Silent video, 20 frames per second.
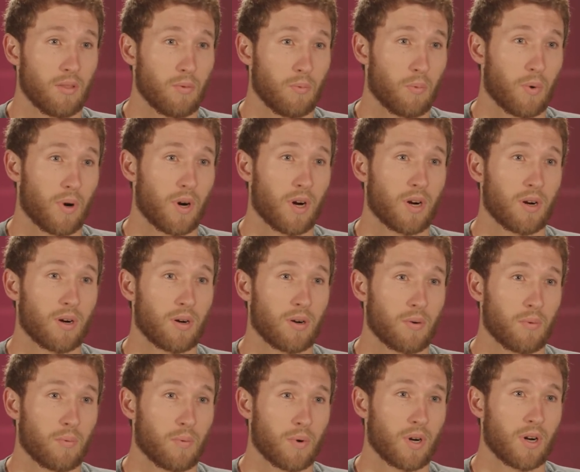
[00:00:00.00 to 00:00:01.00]
where
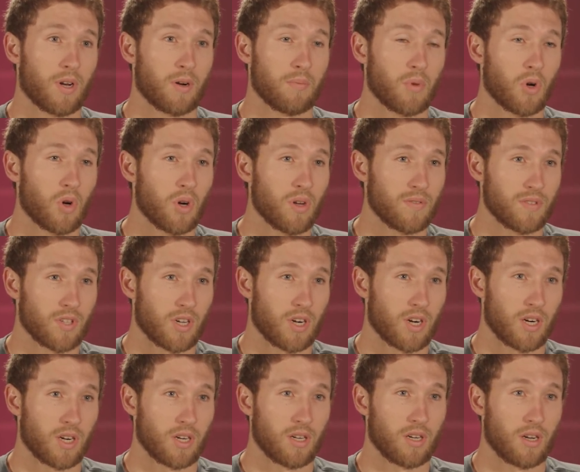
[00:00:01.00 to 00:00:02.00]
what our motives
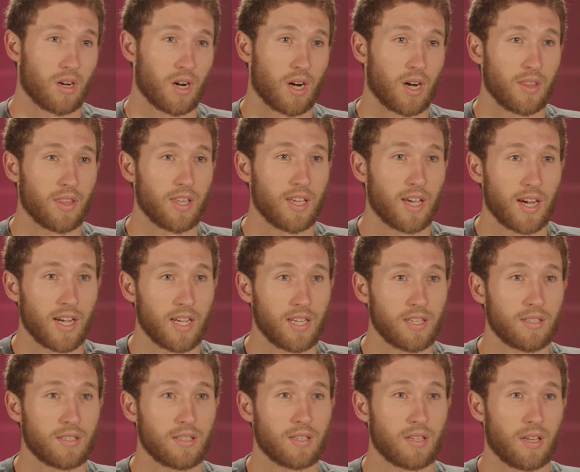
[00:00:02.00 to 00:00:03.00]
are on the
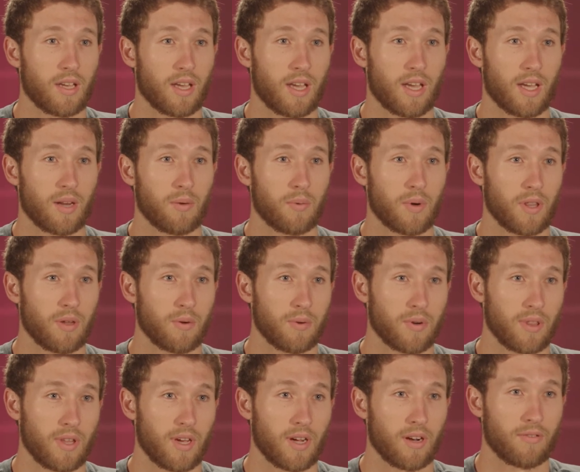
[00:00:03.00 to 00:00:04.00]
ice and whether we're
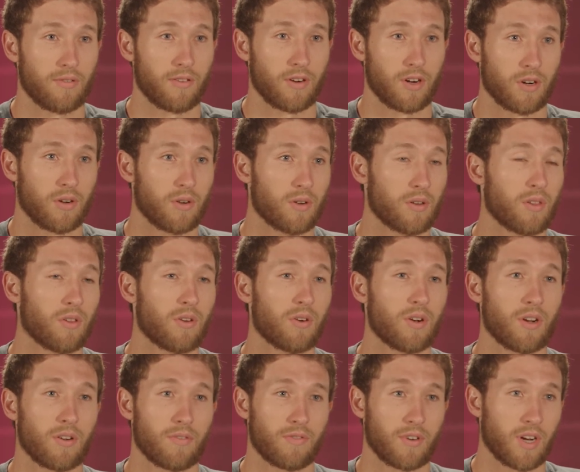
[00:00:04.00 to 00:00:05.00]
there for our own
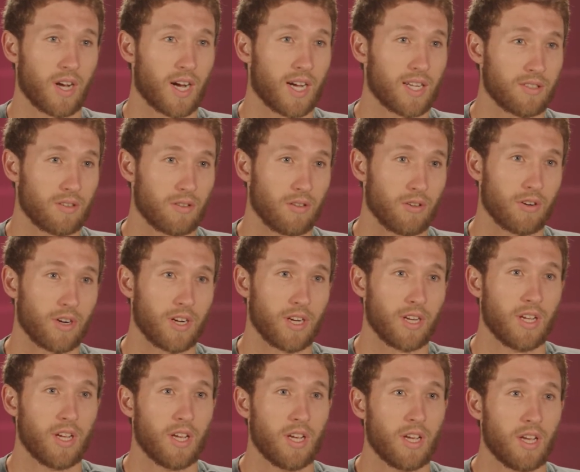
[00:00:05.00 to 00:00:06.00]
glory or for God's glory.
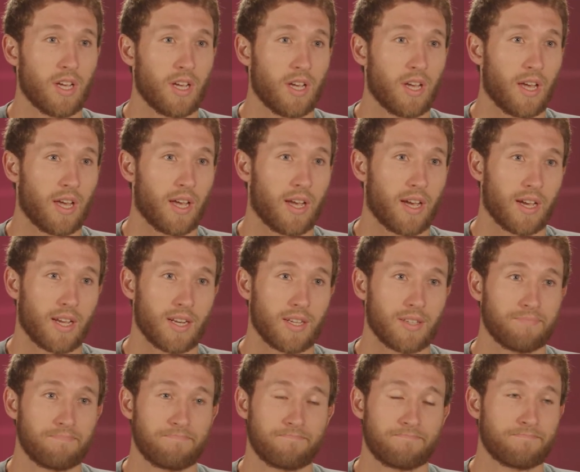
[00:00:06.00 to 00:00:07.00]

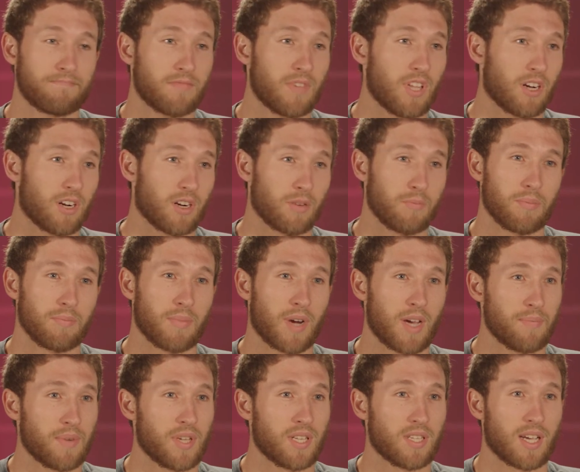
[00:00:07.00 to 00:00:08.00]
And there might
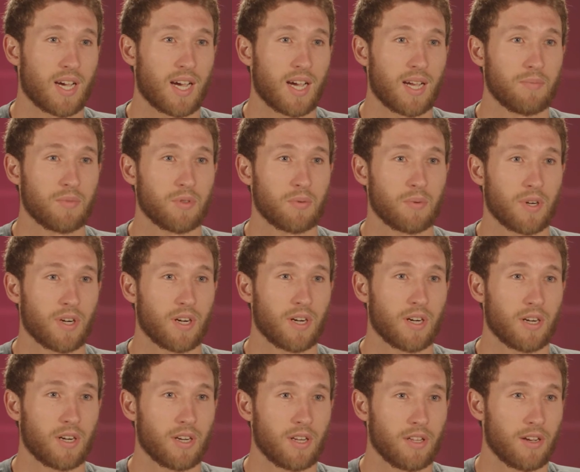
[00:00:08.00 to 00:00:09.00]
be times
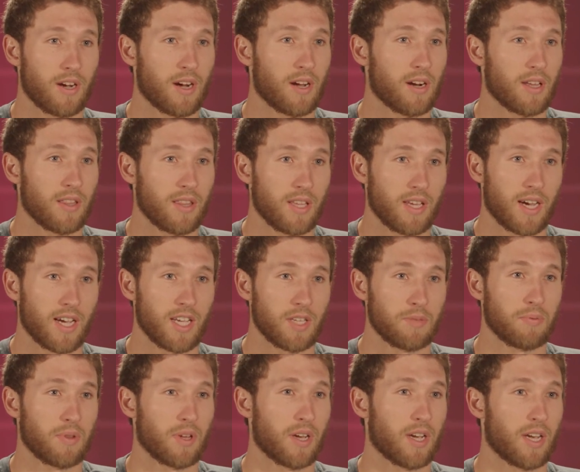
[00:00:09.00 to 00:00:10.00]
where you're out on the ice
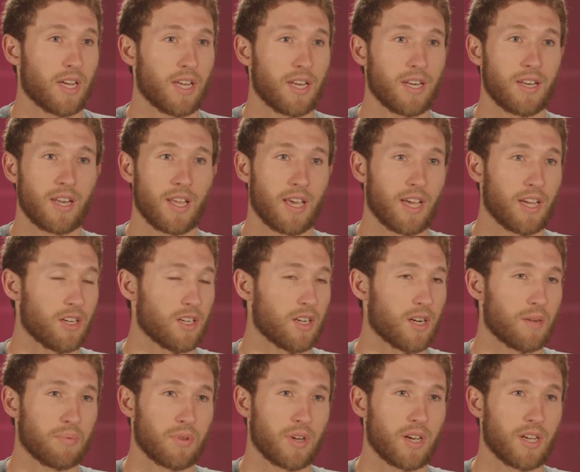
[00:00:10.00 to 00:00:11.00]
playing and you're
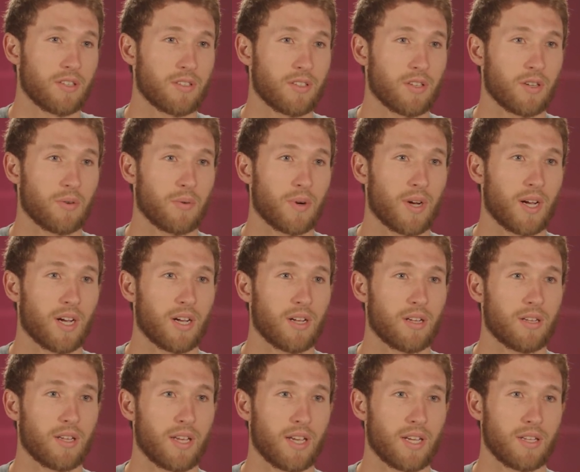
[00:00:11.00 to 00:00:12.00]
not playing so well,
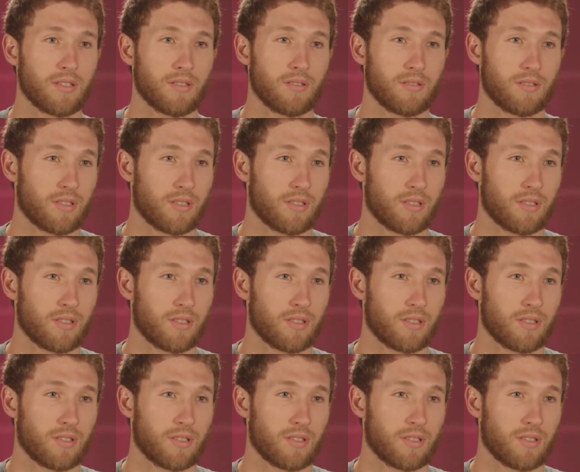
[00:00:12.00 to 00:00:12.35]
and